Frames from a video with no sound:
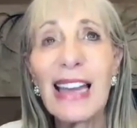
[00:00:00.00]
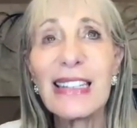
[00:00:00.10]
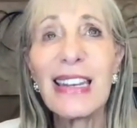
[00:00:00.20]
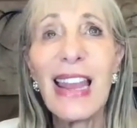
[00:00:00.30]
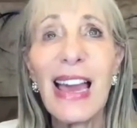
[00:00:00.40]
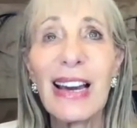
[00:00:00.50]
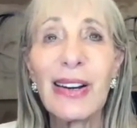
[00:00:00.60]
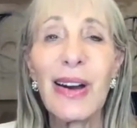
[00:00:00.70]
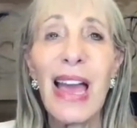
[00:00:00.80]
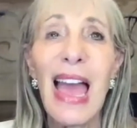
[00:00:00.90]
that
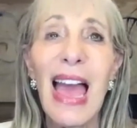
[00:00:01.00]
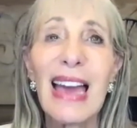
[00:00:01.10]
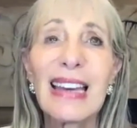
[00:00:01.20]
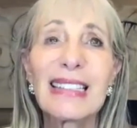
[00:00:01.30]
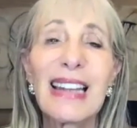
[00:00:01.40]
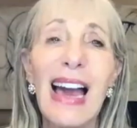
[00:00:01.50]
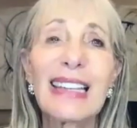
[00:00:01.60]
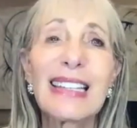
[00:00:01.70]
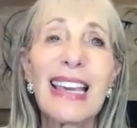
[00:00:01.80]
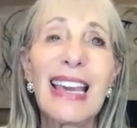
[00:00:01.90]
now, and
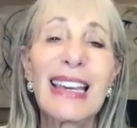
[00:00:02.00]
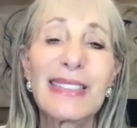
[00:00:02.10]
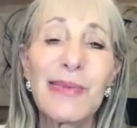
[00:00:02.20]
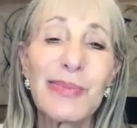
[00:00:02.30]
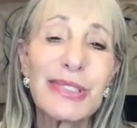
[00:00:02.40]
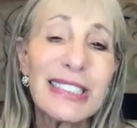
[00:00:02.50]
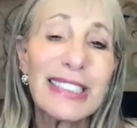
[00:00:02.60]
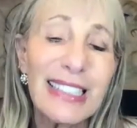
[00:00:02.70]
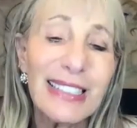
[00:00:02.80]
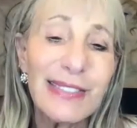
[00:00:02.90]
I can't
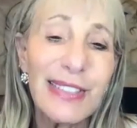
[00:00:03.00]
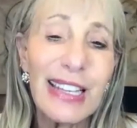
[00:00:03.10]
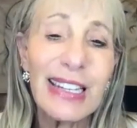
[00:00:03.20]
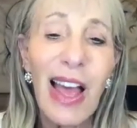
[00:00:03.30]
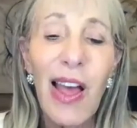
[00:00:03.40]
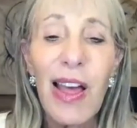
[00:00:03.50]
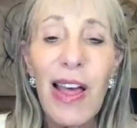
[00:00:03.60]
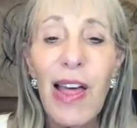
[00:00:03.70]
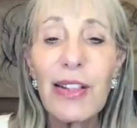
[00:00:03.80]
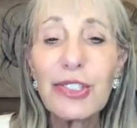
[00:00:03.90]
believe it,
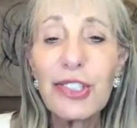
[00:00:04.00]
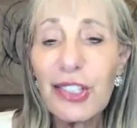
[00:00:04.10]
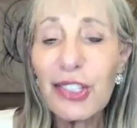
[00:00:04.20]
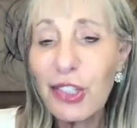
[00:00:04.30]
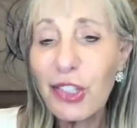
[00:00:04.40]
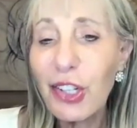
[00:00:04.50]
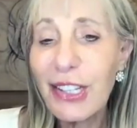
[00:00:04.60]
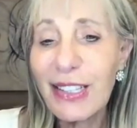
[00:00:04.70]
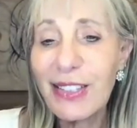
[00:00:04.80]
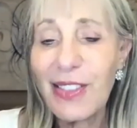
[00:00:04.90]
just
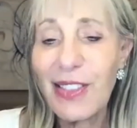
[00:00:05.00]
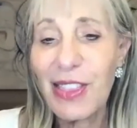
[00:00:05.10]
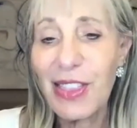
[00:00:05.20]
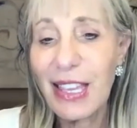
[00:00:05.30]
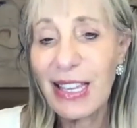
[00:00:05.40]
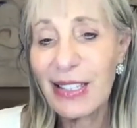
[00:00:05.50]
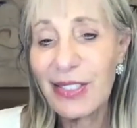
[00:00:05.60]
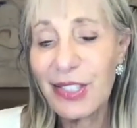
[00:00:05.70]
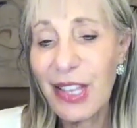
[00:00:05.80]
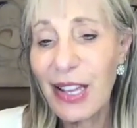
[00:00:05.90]
look at the
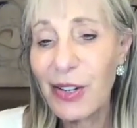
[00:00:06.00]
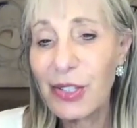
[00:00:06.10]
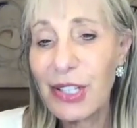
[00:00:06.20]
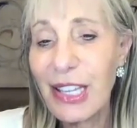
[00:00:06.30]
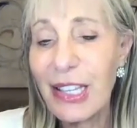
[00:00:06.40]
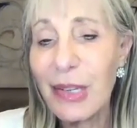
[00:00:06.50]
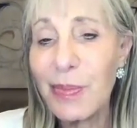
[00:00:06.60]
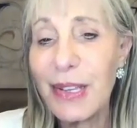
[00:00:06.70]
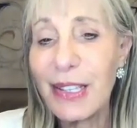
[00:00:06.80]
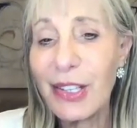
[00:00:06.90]
things that are
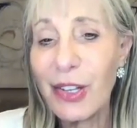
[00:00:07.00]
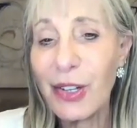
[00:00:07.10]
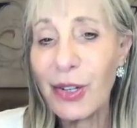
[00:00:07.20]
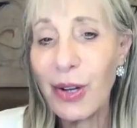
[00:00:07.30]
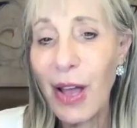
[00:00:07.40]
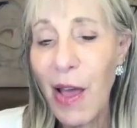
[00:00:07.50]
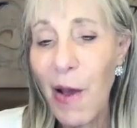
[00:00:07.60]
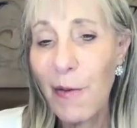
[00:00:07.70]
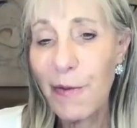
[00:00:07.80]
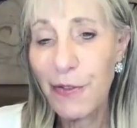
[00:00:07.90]
keeping you
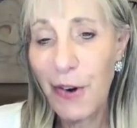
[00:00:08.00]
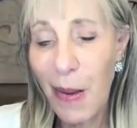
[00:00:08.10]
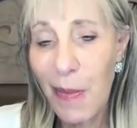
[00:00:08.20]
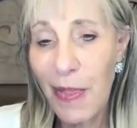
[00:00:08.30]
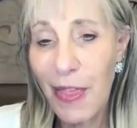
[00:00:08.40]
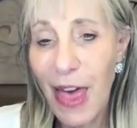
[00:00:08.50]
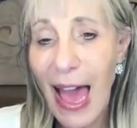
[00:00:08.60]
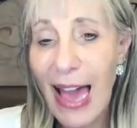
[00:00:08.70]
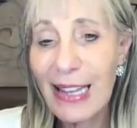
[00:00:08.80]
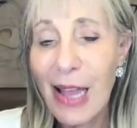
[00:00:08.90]
from
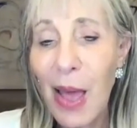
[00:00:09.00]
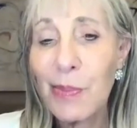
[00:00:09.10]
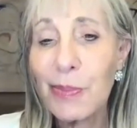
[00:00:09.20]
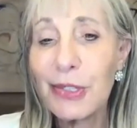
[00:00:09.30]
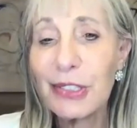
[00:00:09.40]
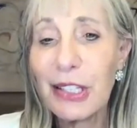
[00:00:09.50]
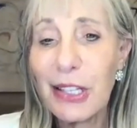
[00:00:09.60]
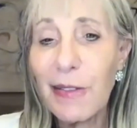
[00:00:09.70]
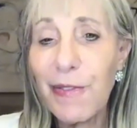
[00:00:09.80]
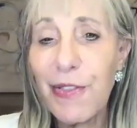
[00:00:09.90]
that
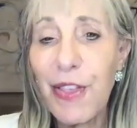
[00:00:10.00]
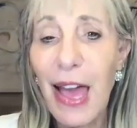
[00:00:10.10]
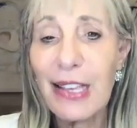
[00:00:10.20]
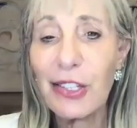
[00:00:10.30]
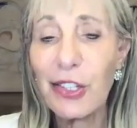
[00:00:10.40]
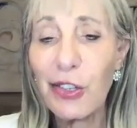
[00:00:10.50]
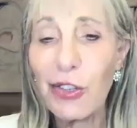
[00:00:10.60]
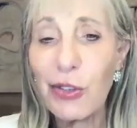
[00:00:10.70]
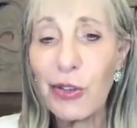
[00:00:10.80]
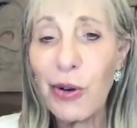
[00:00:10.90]
belief that
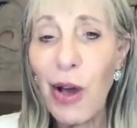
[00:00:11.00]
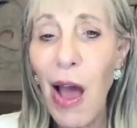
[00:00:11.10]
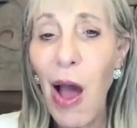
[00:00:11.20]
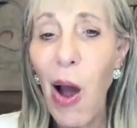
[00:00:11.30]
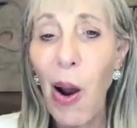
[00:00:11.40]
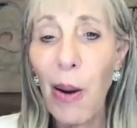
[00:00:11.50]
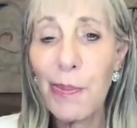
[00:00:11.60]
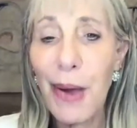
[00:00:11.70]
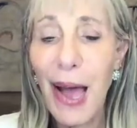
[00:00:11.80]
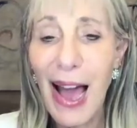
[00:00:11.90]
you
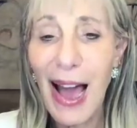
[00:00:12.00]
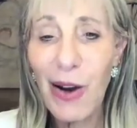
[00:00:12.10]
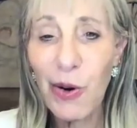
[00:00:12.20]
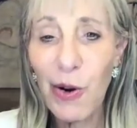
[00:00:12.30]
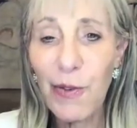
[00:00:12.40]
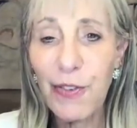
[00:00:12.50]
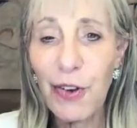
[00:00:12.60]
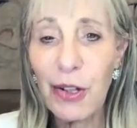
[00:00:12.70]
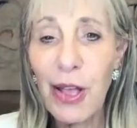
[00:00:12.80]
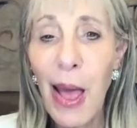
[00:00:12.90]
are
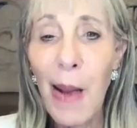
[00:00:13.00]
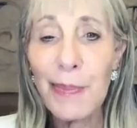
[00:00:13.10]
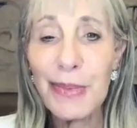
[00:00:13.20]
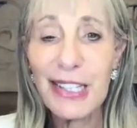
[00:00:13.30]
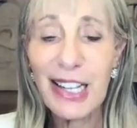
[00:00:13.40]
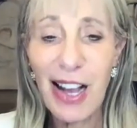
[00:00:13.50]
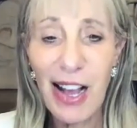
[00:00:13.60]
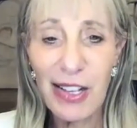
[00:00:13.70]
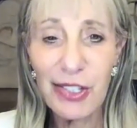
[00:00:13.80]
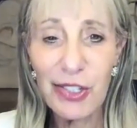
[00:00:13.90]
powerful
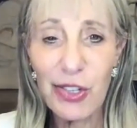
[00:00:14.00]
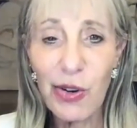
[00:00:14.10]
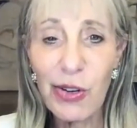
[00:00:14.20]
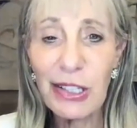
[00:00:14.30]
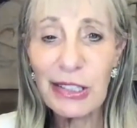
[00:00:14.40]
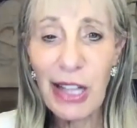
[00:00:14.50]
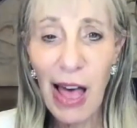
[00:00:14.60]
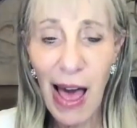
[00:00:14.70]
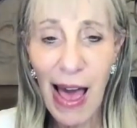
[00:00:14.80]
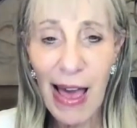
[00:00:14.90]
because you're
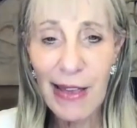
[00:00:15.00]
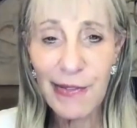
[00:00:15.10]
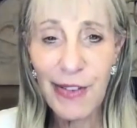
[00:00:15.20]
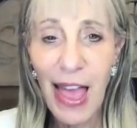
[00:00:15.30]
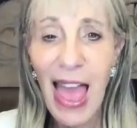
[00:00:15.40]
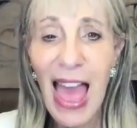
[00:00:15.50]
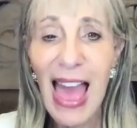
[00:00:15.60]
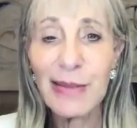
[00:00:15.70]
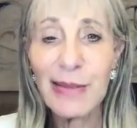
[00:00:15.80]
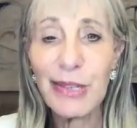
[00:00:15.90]
alive
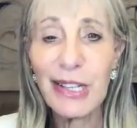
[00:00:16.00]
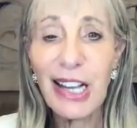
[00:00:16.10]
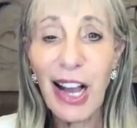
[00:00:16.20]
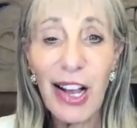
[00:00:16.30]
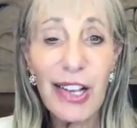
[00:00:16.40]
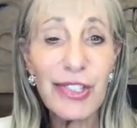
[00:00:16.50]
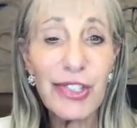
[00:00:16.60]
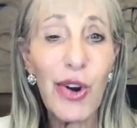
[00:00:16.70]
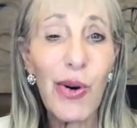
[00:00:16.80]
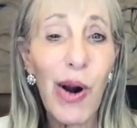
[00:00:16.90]
and
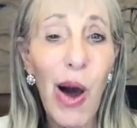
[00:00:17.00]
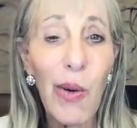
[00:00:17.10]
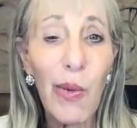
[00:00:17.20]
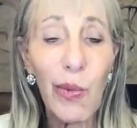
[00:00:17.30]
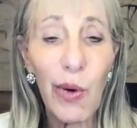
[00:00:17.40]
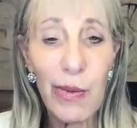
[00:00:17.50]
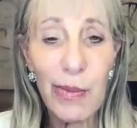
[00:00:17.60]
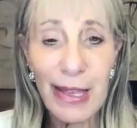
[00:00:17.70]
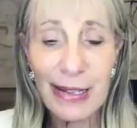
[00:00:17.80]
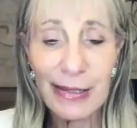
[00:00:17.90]
because you're a
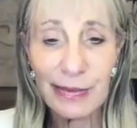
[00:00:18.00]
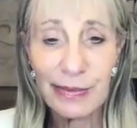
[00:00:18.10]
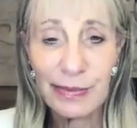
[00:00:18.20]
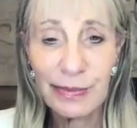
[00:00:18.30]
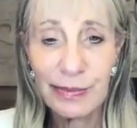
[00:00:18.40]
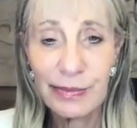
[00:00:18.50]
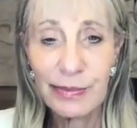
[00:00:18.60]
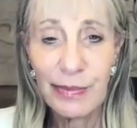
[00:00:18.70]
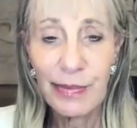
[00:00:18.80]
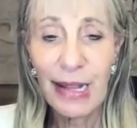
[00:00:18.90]
woman.
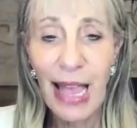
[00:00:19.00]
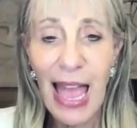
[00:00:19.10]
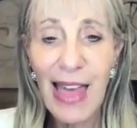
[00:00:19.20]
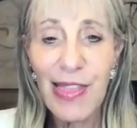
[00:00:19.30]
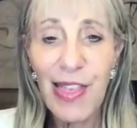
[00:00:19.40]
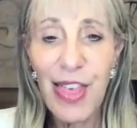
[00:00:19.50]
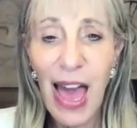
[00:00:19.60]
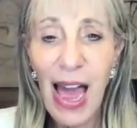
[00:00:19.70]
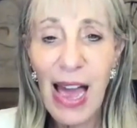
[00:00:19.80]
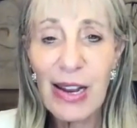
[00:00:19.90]
And
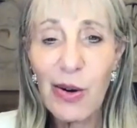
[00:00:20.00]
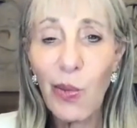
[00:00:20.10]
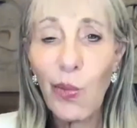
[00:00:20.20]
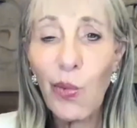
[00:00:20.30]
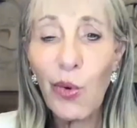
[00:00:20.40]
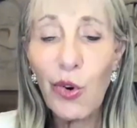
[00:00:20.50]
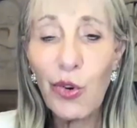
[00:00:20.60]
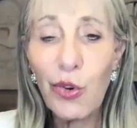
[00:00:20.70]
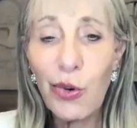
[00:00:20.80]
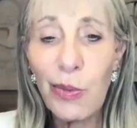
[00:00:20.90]
that
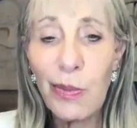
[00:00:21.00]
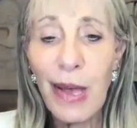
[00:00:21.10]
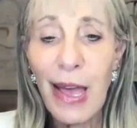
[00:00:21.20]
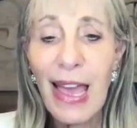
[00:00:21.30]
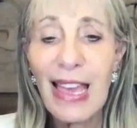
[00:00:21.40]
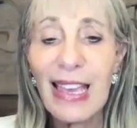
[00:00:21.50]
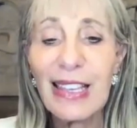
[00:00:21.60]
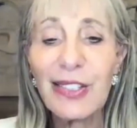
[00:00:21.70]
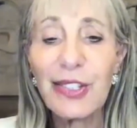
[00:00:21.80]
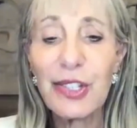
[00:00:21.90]
womb
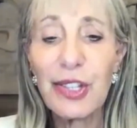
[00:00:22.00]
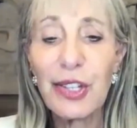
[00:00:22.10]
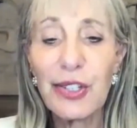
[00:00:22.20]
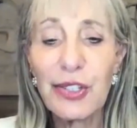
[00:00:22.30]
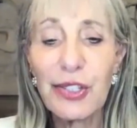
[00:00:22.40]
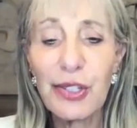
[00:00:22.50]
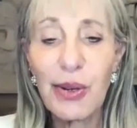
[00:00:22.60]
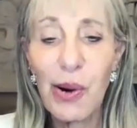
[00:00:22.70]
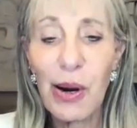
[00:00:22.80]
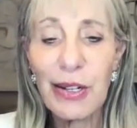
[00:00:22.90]
is the
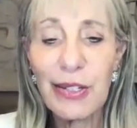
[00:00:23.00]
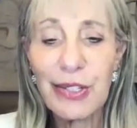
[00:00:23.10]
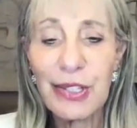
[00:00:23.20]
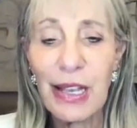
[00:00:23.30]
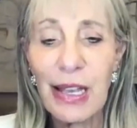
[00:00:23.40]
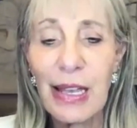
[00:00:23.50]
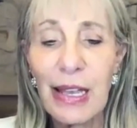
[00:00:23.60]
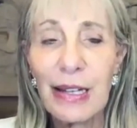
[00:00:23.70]
source